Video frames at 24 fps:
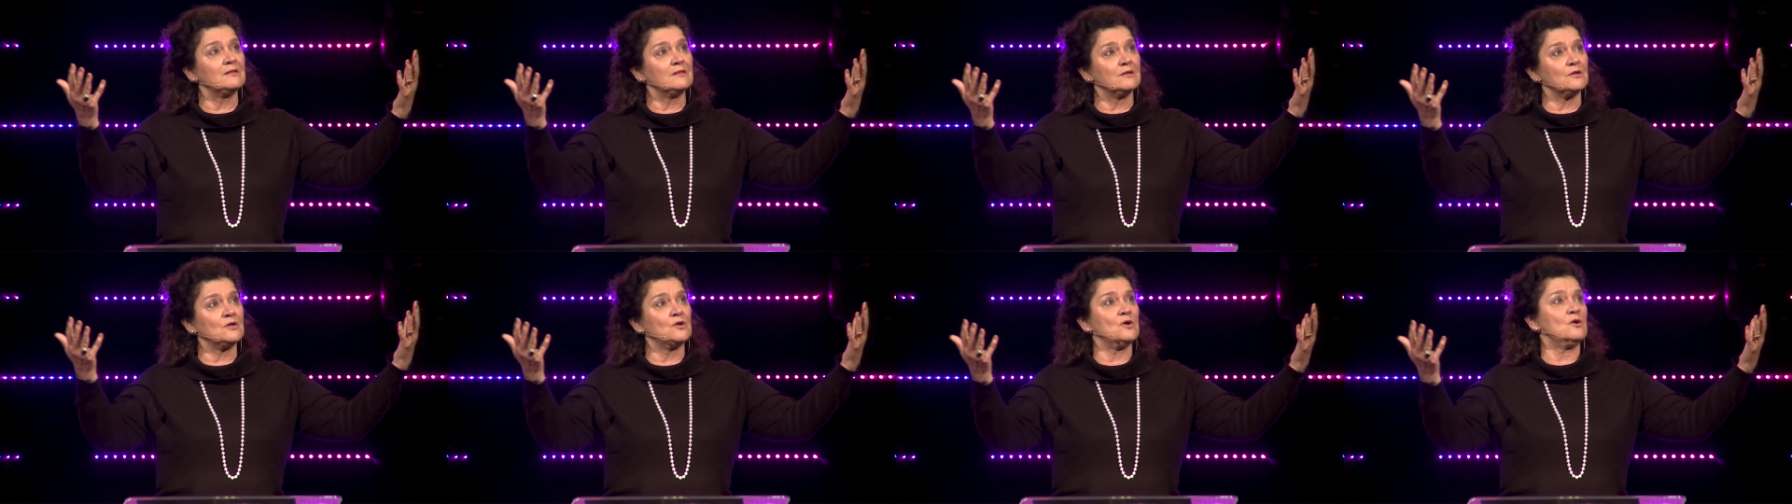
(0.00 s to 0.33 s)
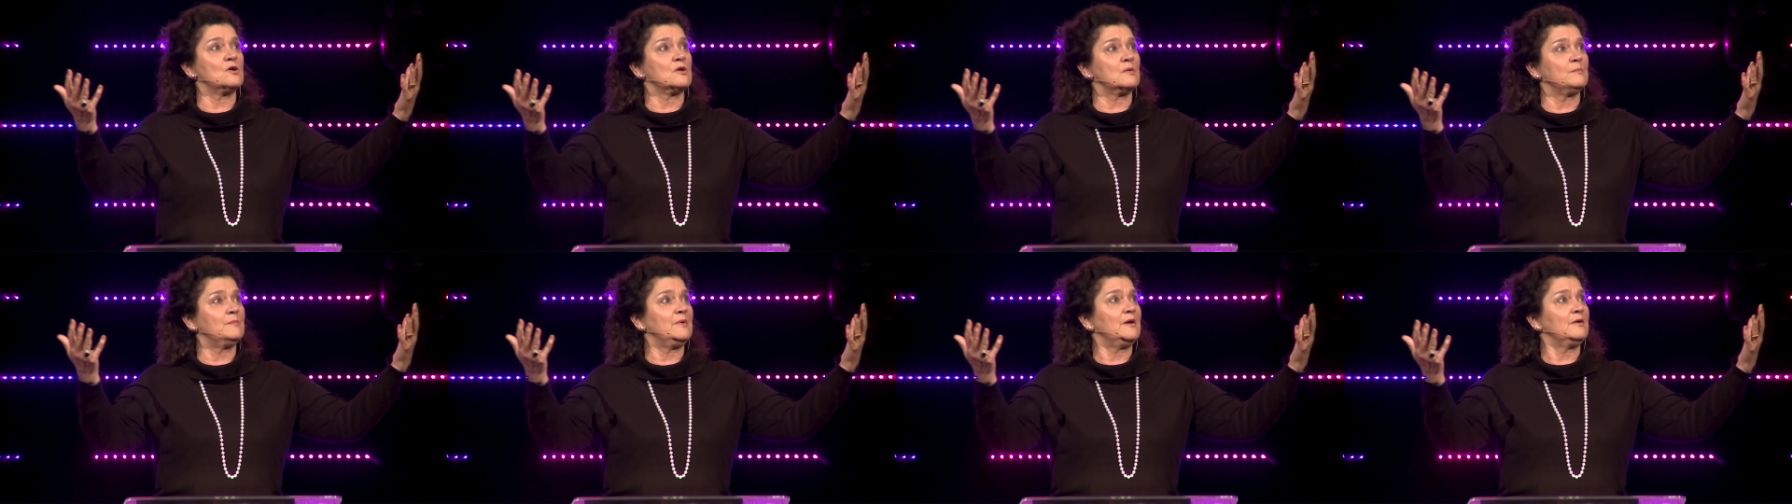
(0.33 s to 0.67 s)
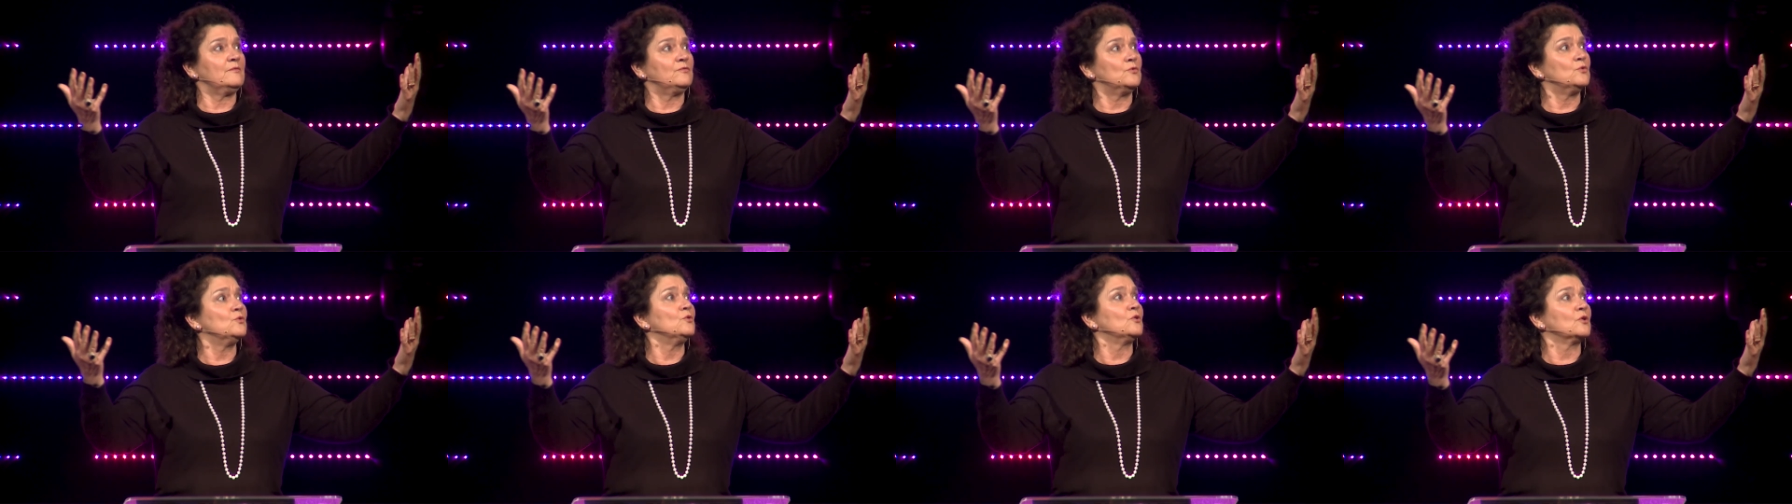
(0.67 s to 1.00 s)
the God
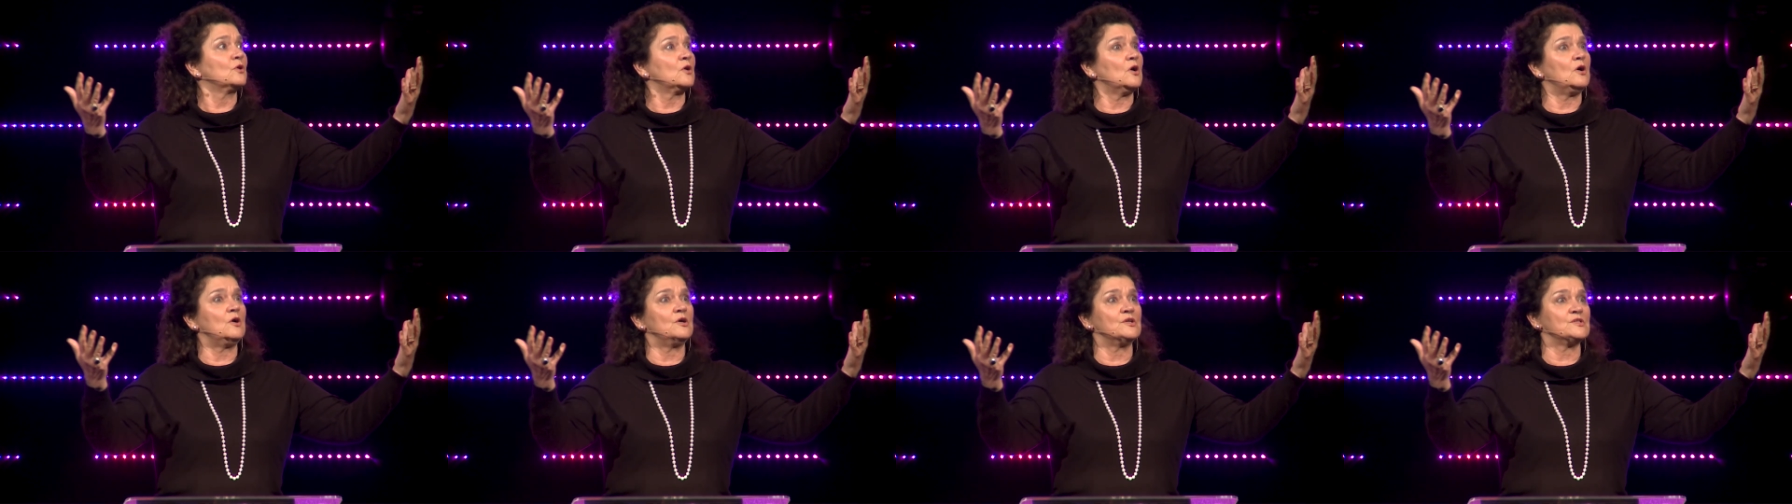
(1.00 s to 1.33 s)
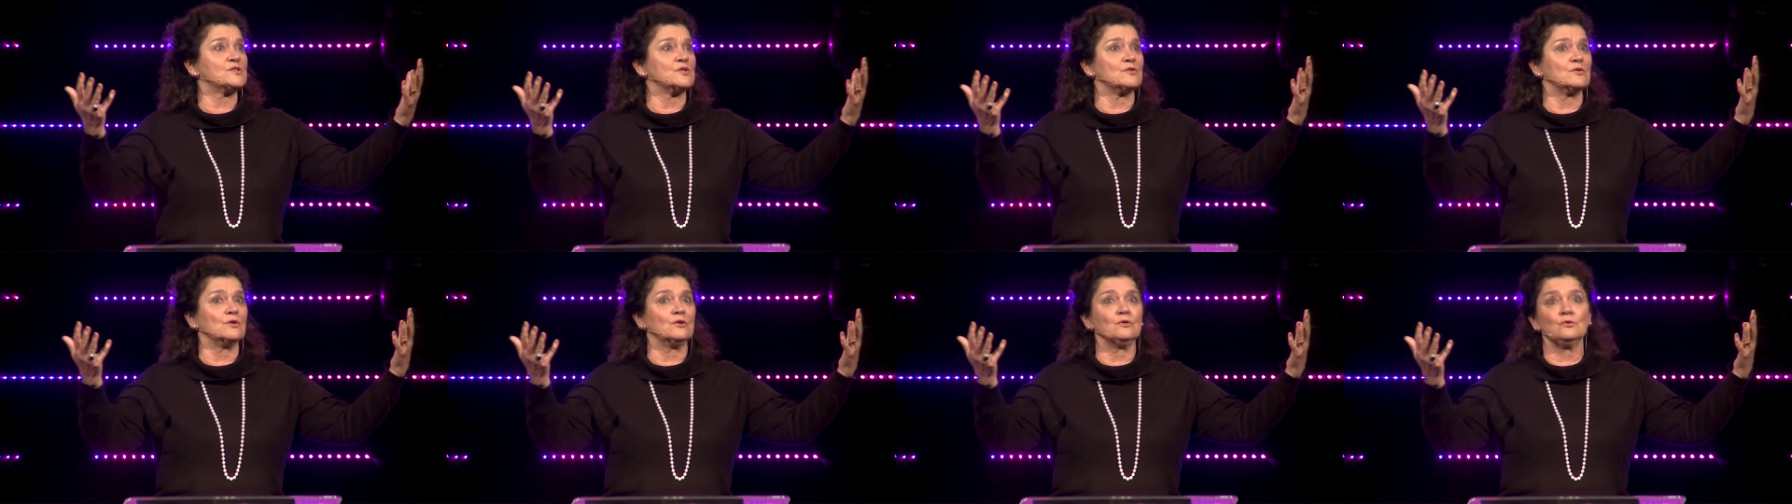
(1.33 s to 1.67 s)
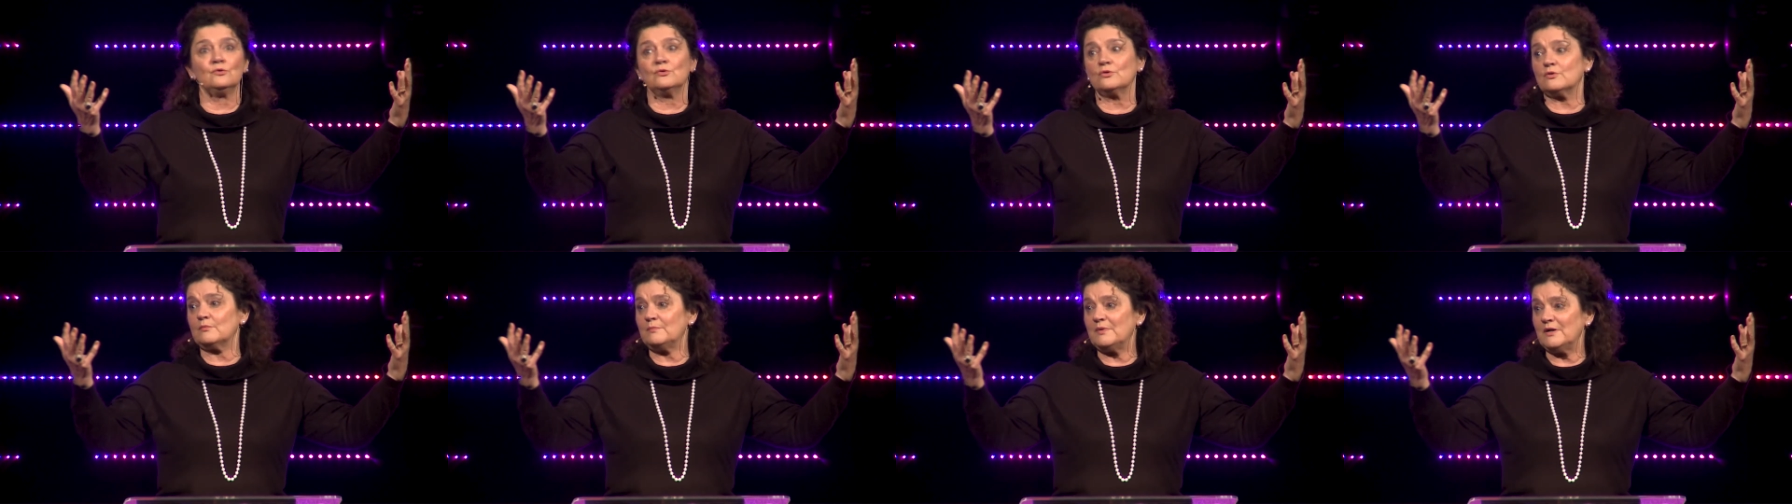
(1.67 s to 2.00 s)
above all gods and the
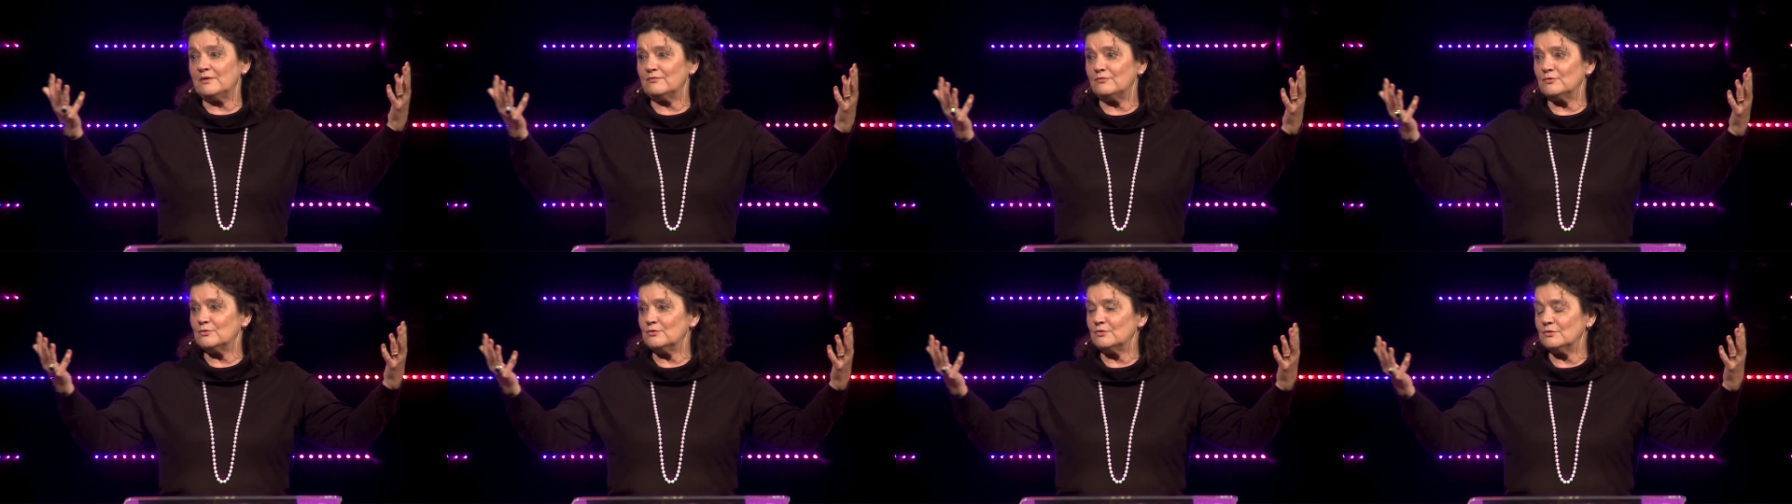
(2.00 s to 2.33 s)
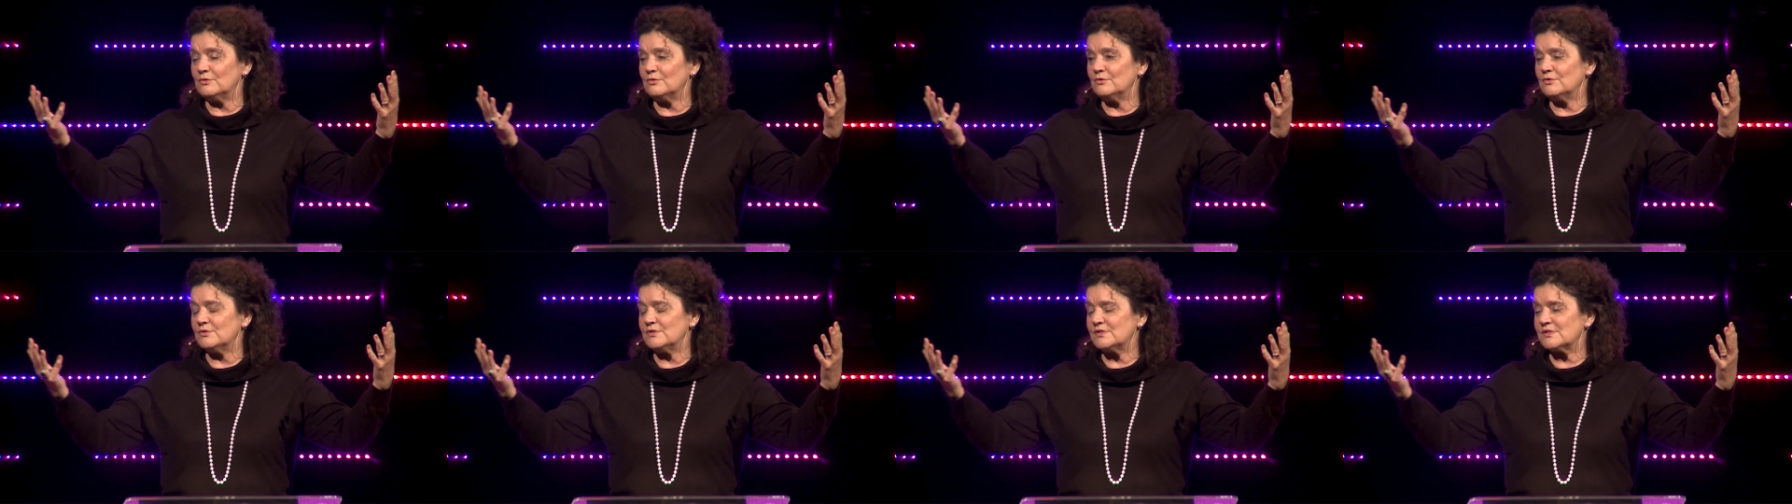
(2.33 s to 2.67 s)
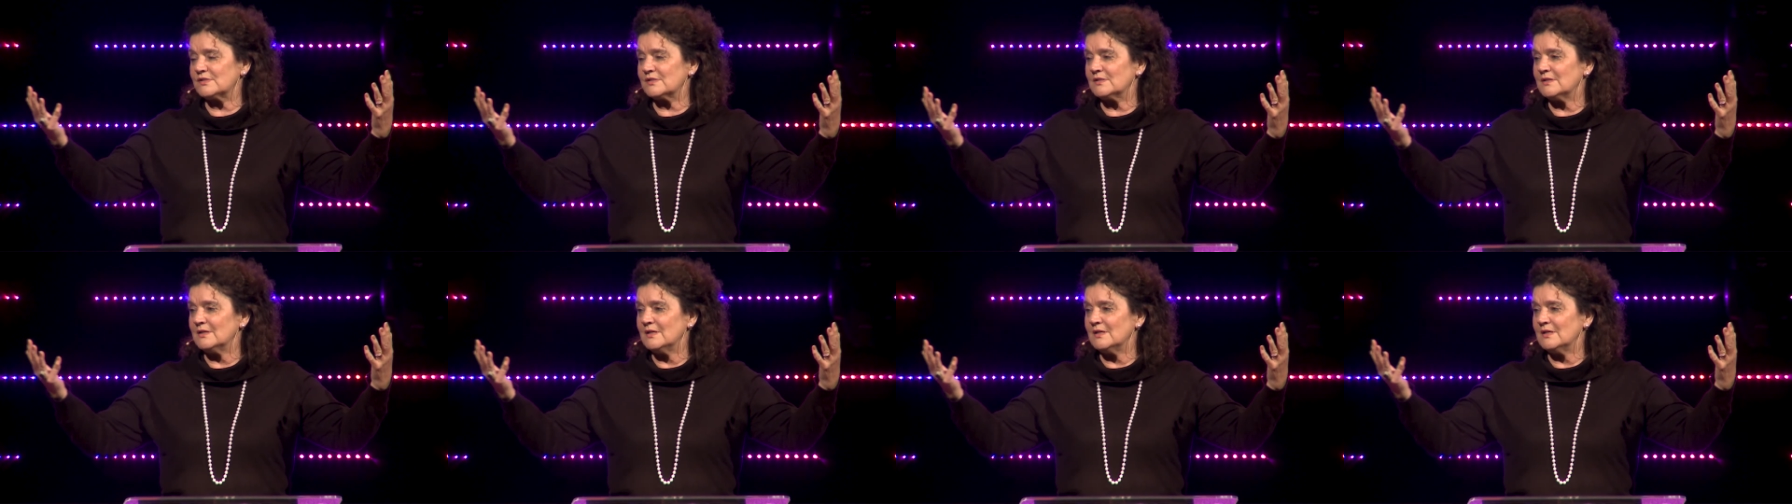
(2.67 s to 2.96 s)
Lord above all lords.